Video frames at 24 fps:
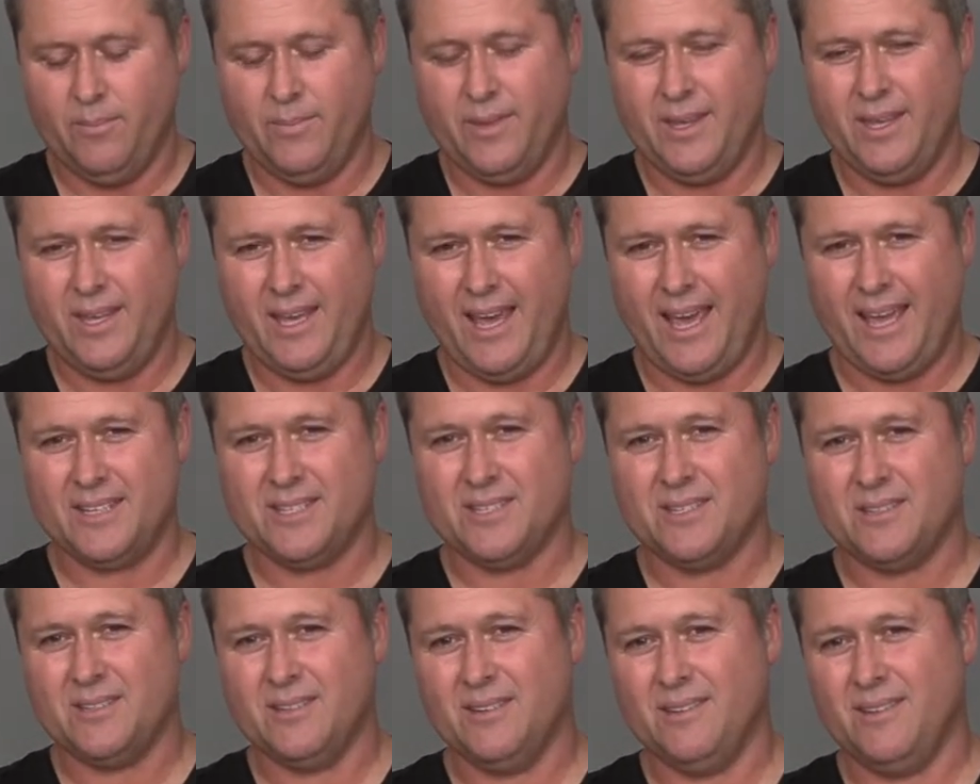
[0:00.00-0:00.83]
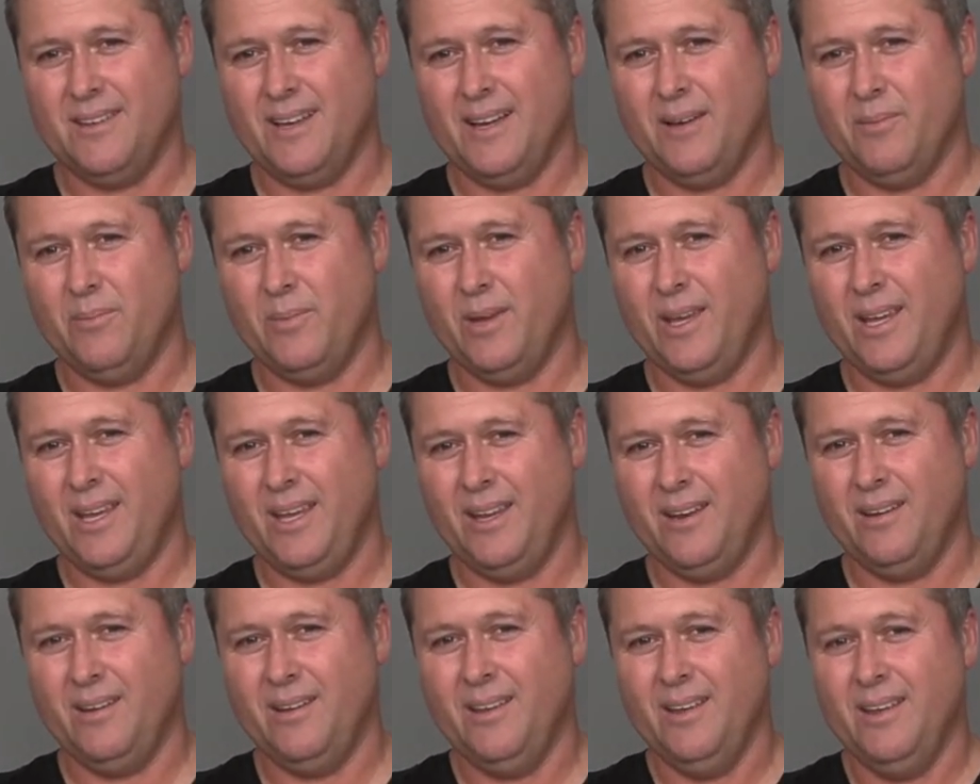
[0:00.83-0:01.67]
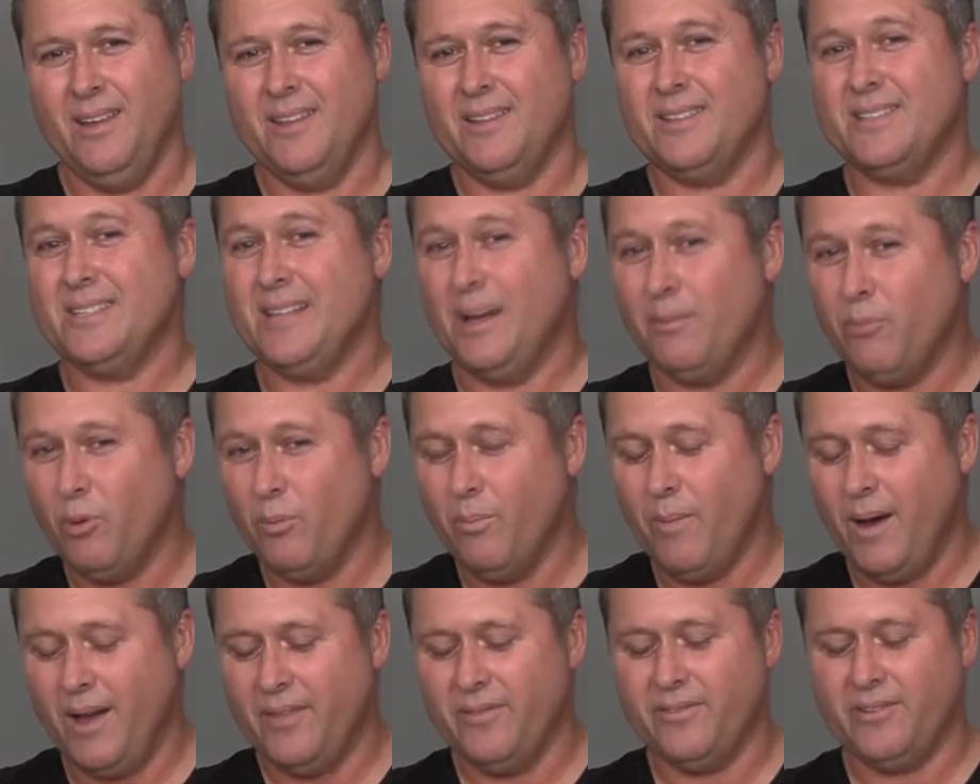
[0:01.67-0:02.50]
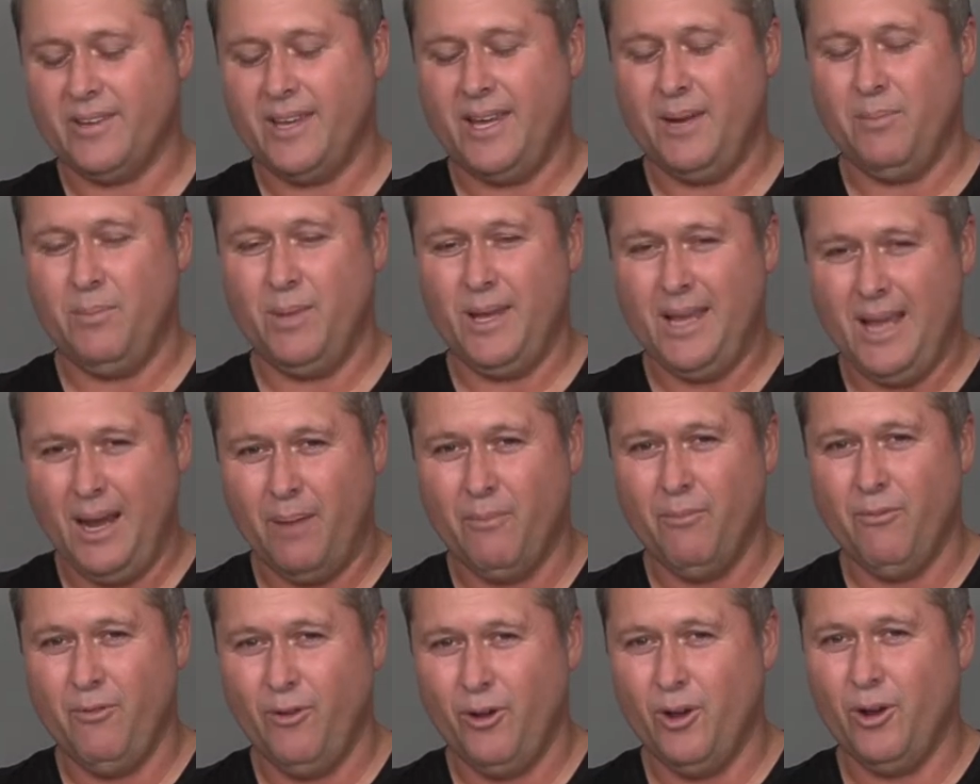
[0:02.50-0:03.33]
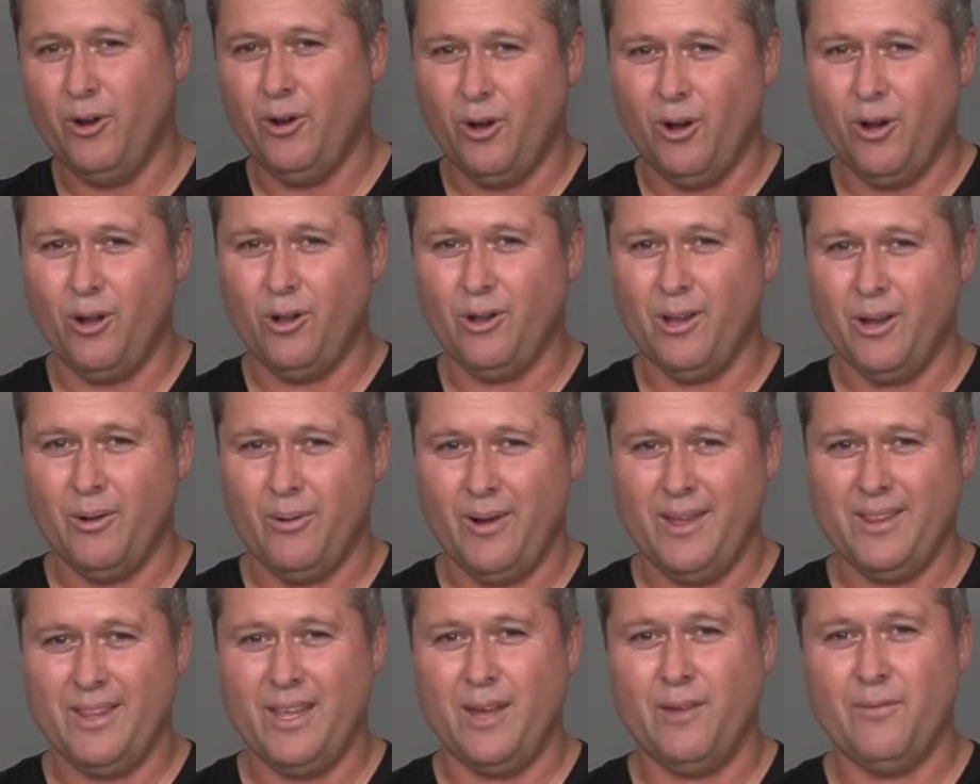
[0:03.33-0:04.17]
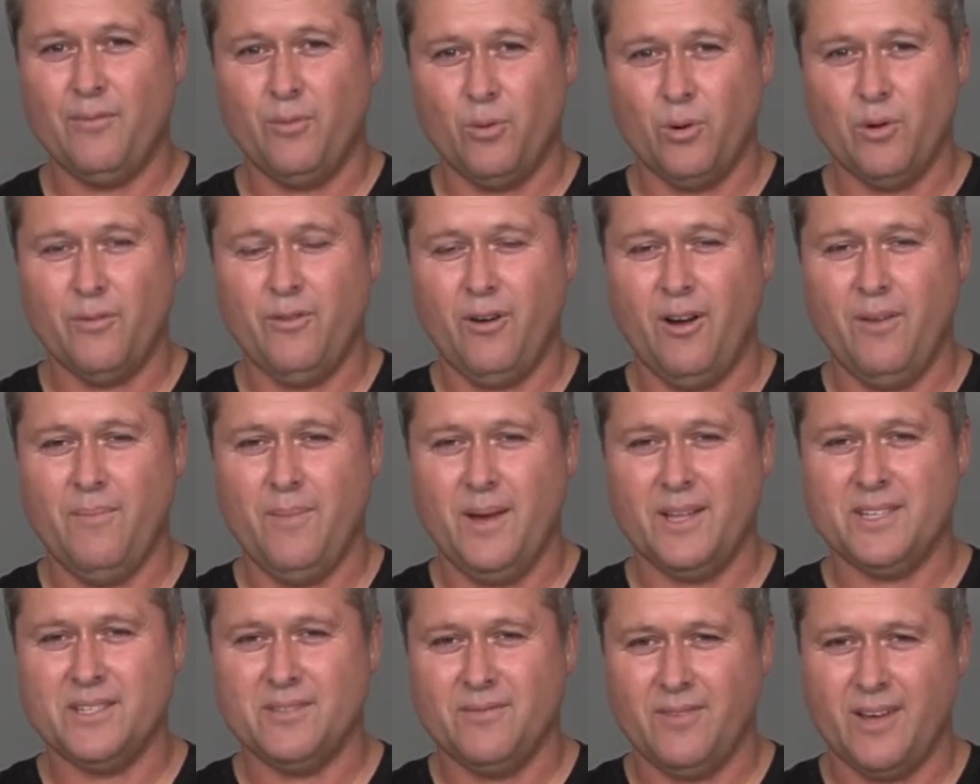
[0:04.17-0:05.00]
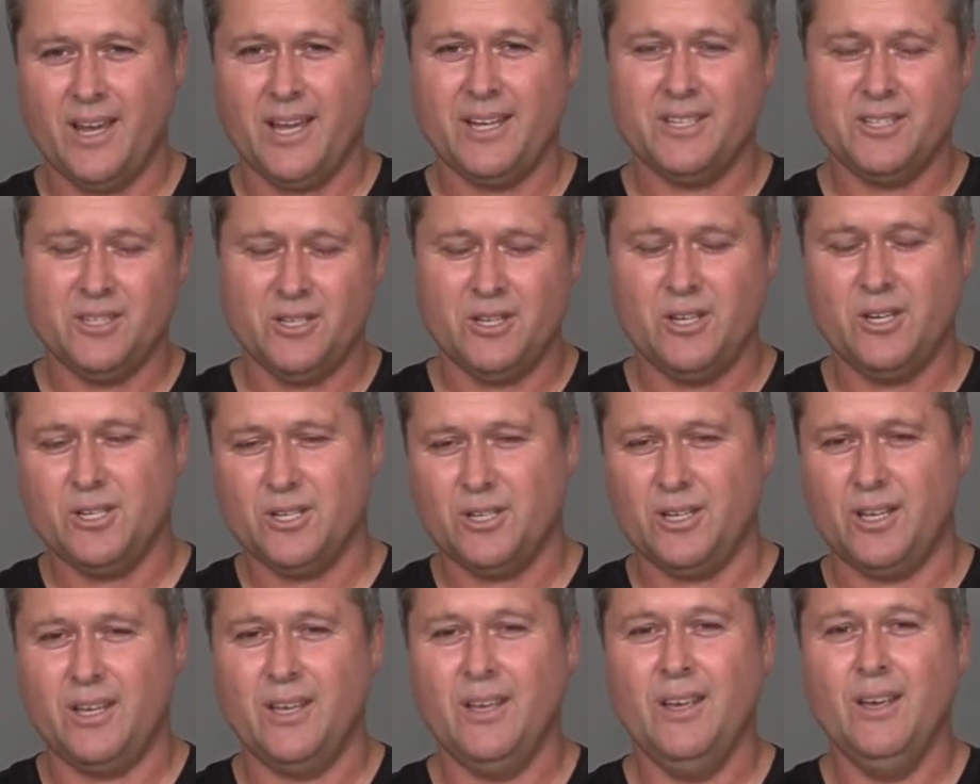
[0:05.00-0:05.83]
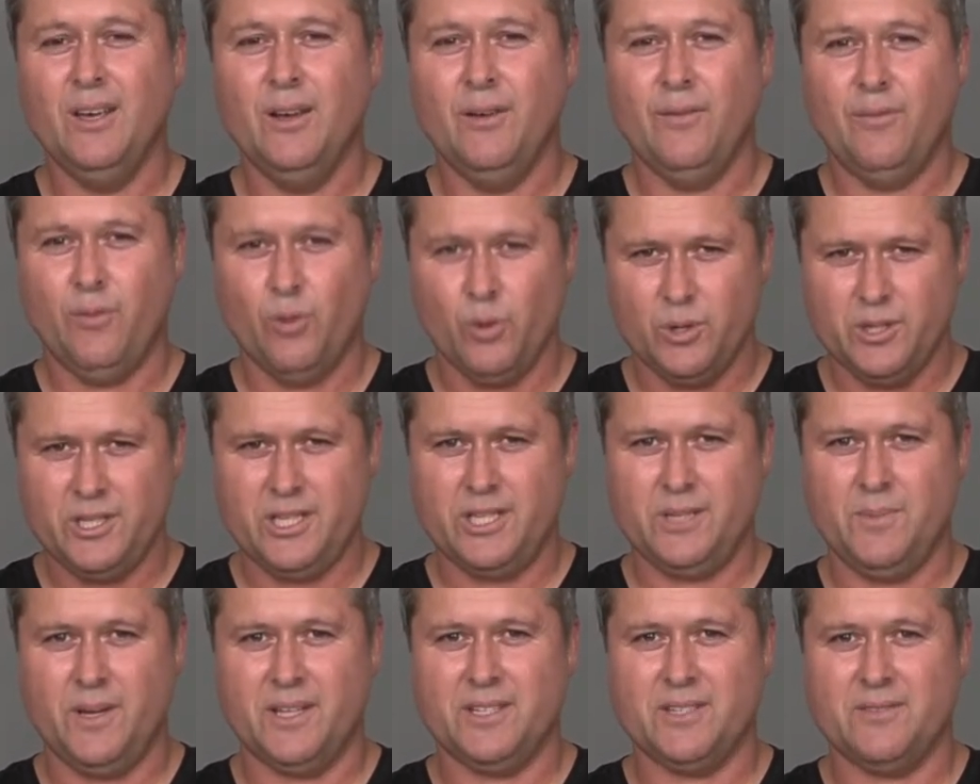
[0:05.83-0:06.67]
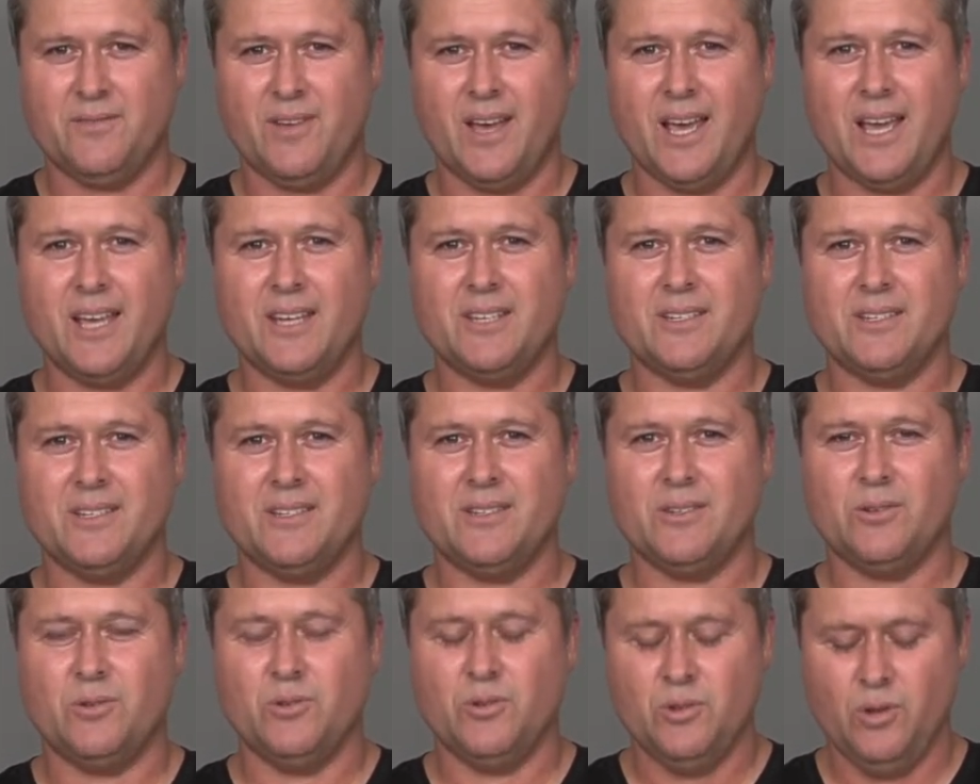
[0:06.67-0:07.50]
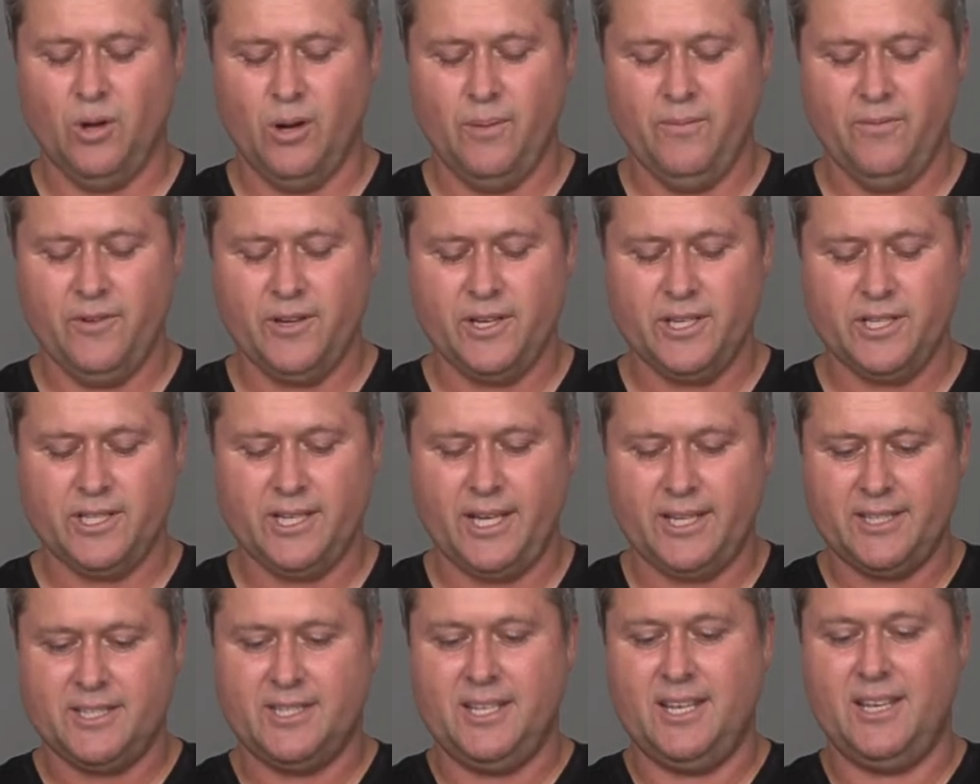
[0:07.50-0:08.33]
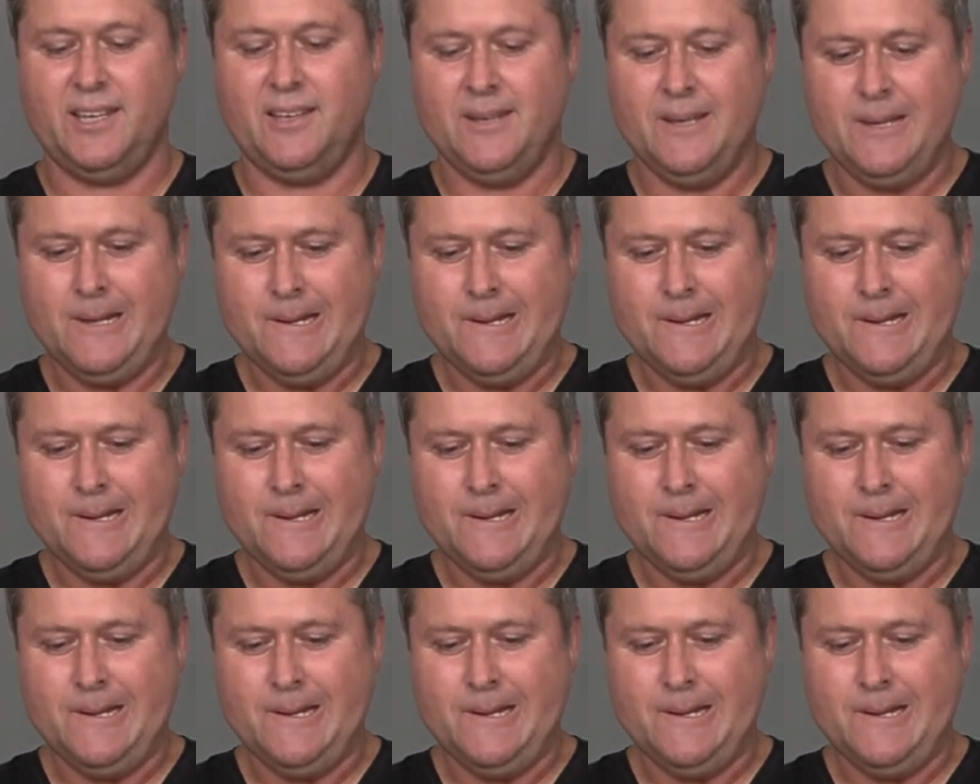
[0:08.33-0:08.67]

Cats in summer months can become fertile around that 4 to 5 months of age, so usually 4 to 6 months of age is the good time for desexing.